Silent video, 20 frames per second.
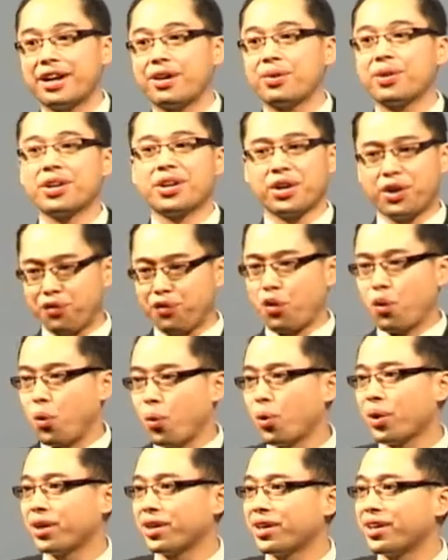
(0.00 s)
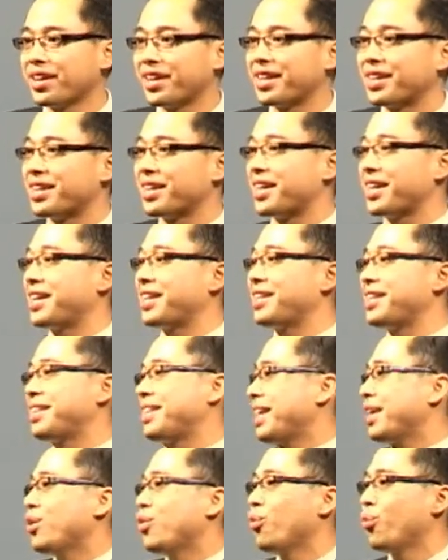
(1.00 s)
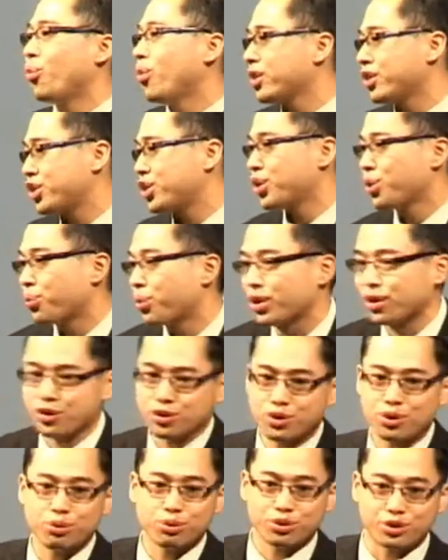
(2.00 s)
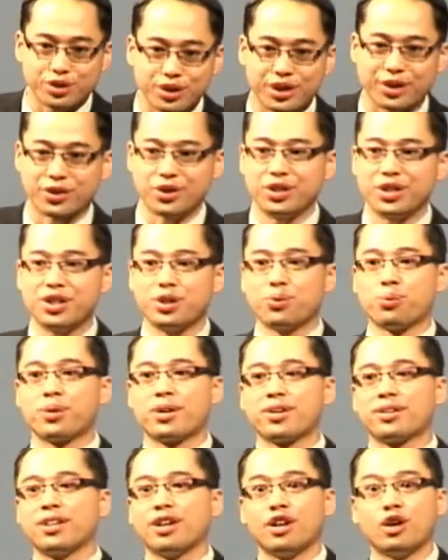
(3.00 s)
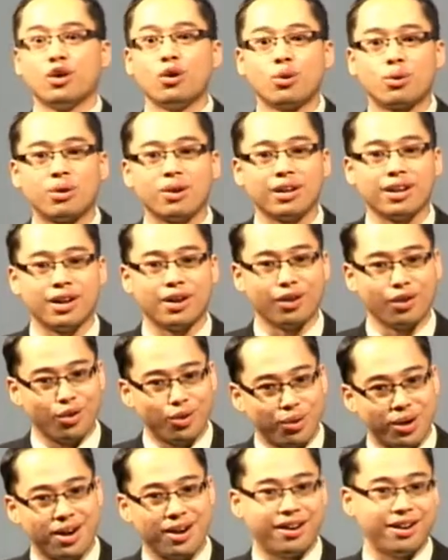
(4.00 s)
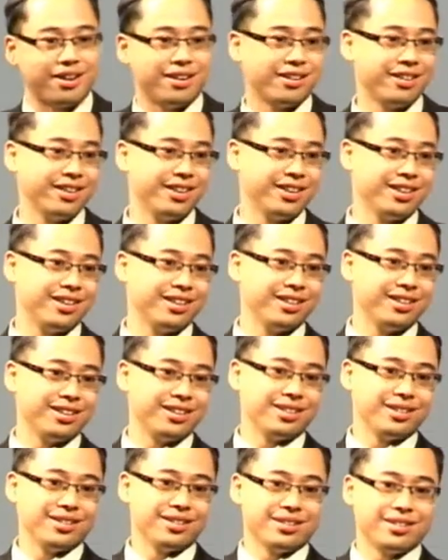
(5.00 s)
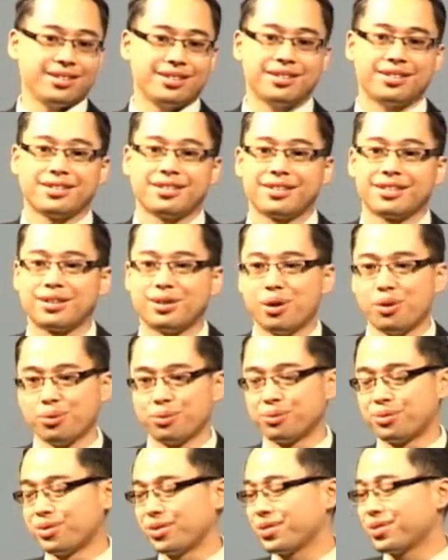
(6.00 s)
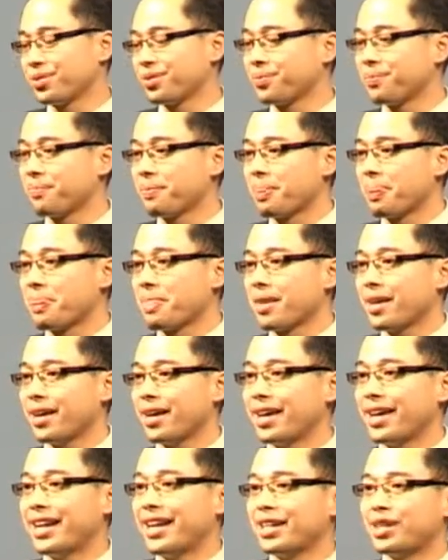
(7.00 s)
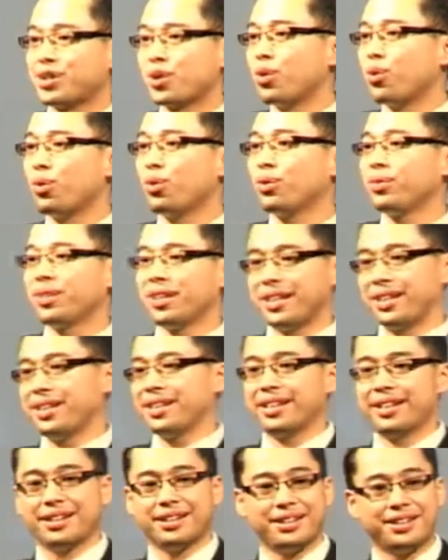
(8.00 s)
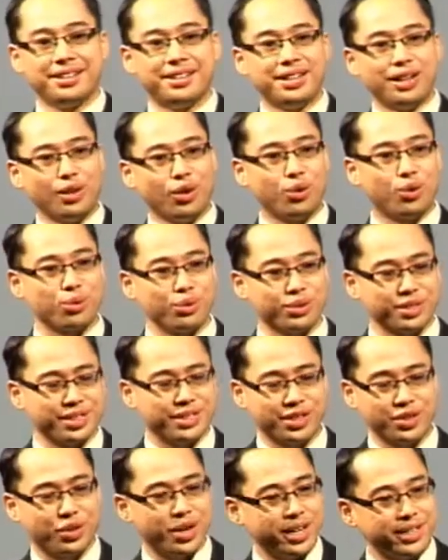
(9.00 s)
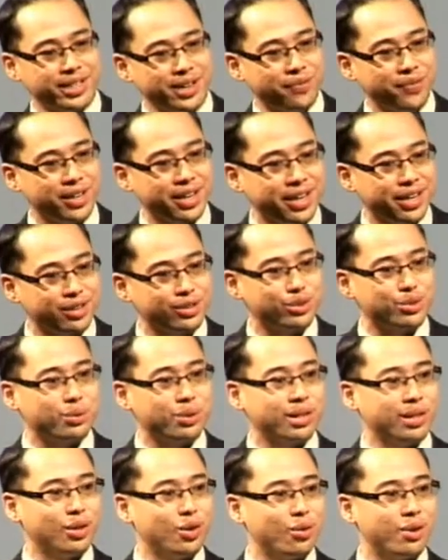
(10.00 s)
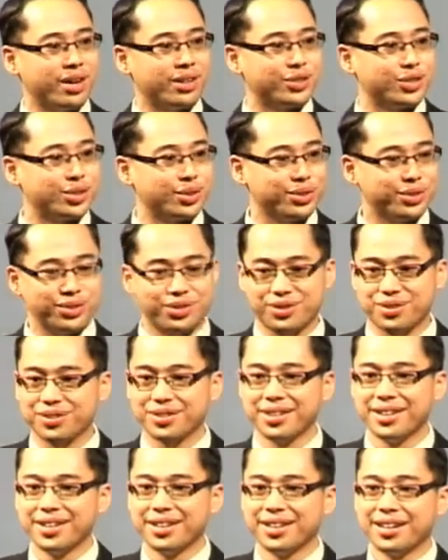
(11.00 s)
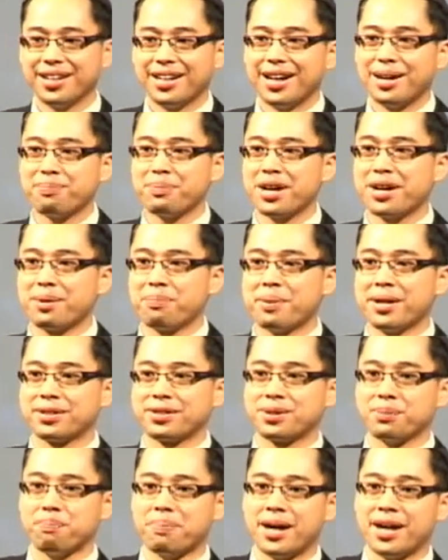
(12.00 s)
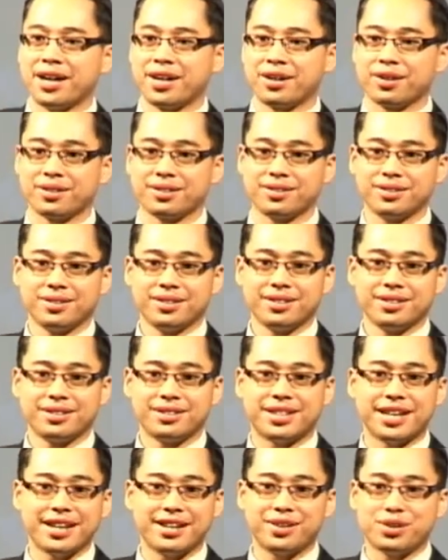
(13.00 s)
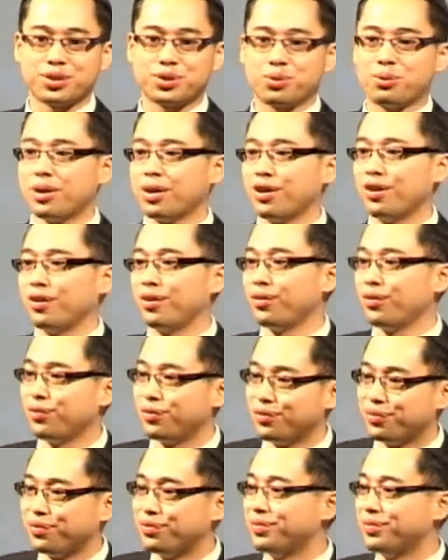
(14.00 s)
area of Hawaii, and, and they don't want you to wear suits there. You need to wear the local aloha clothes. And I told the locals, I said, You guys have any extra Aloha shirts? I'm not about to buy 10 or 12